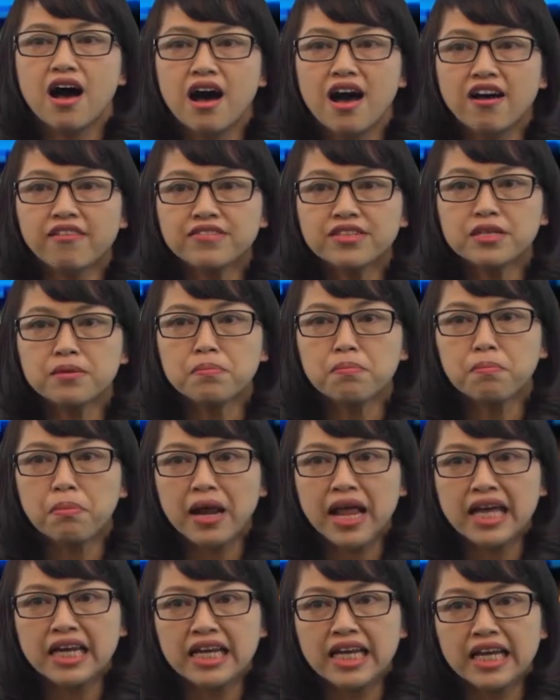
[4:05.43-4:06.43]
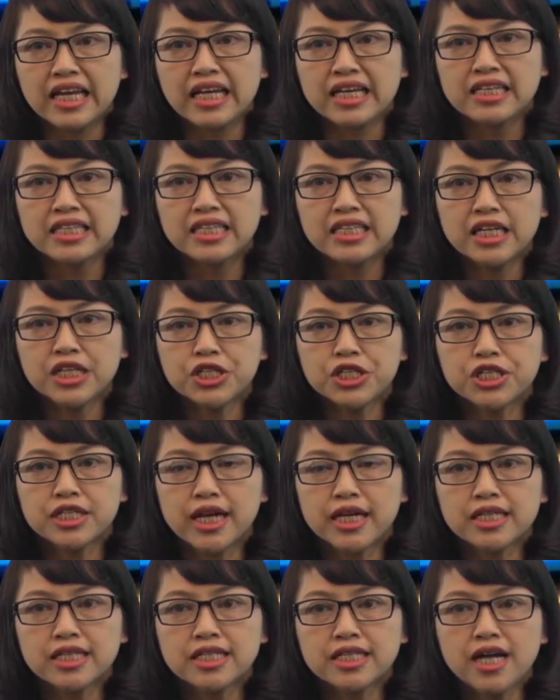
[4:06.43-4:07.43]
After planning, teacher
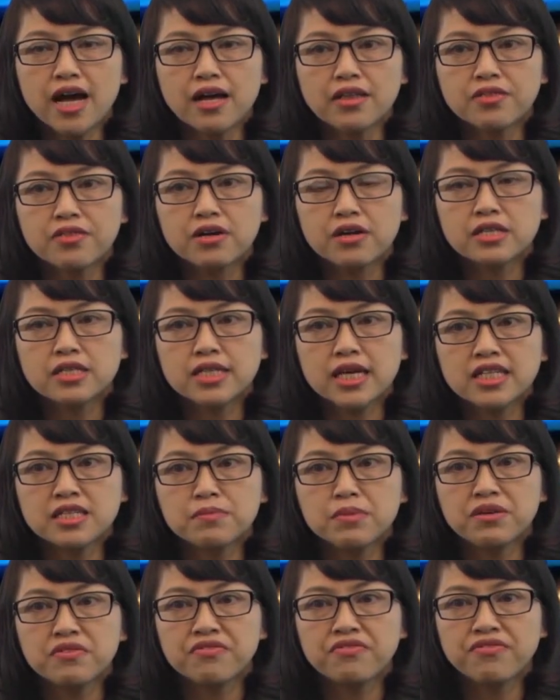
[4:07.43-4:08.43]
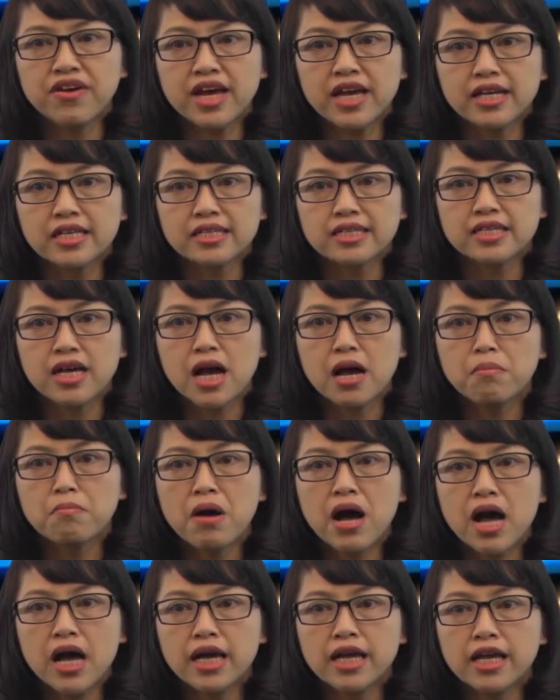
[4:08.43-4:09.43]
can start the assessment phase
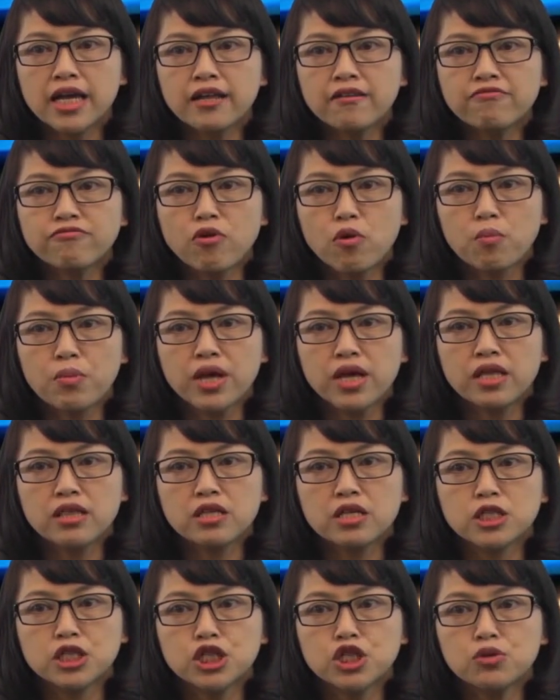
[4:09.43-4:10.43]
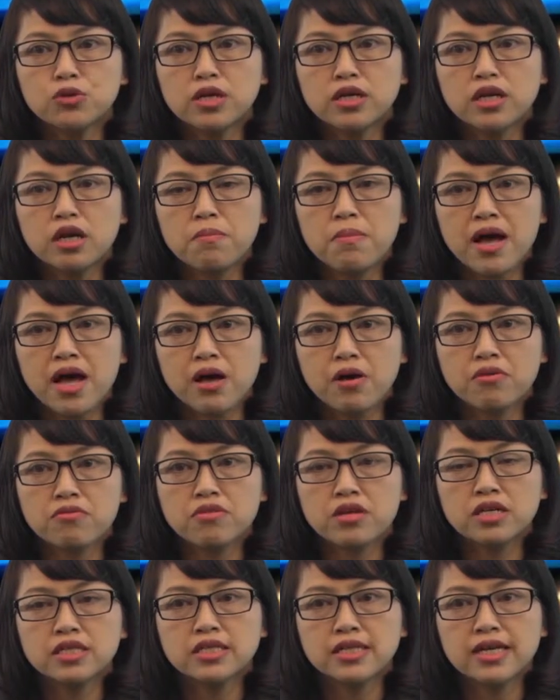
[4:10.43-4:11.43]
by informing the student about
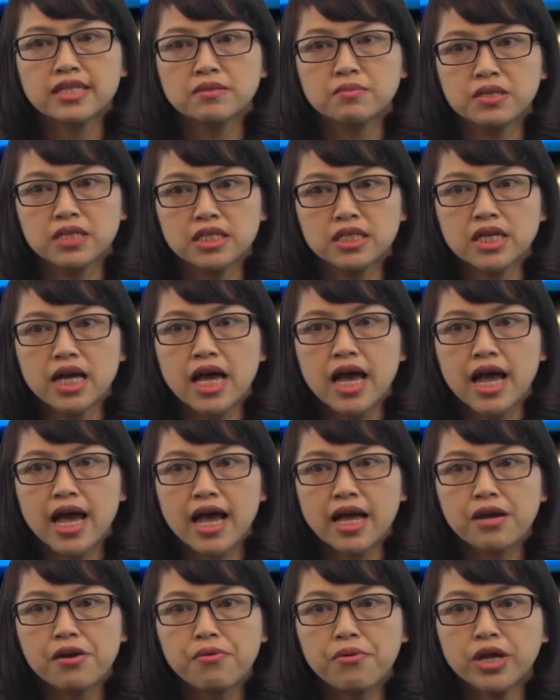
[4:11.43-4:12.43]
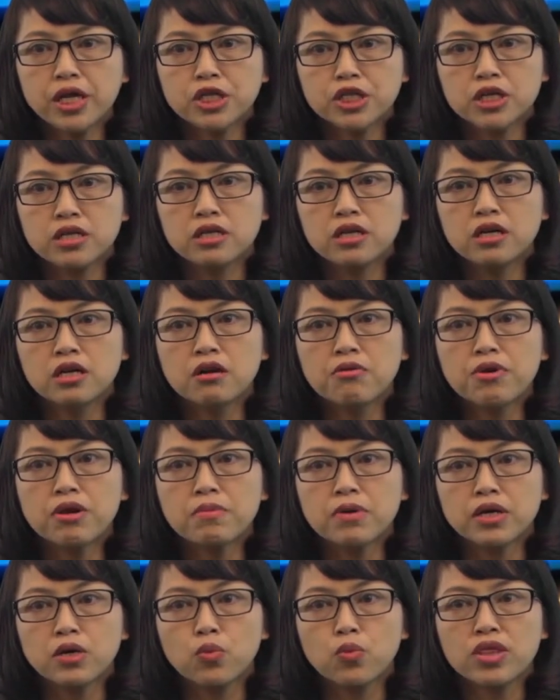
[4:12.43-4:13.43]
the assessment and reach an
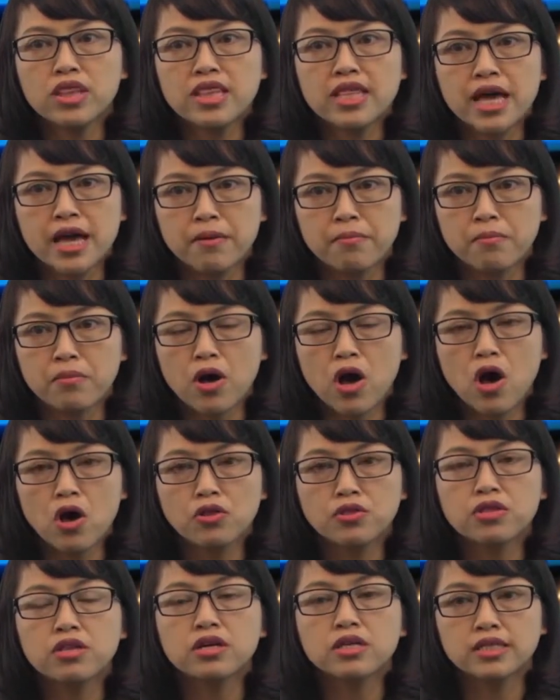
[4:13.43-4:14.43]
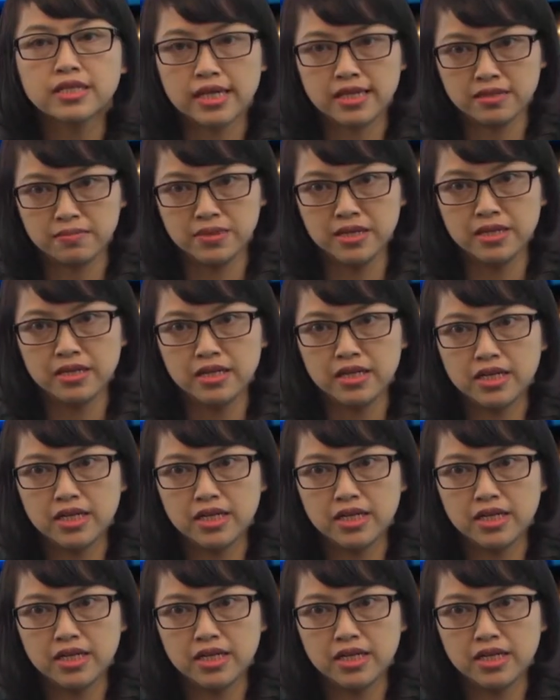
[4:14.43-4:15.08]
agreement with them on the assessment.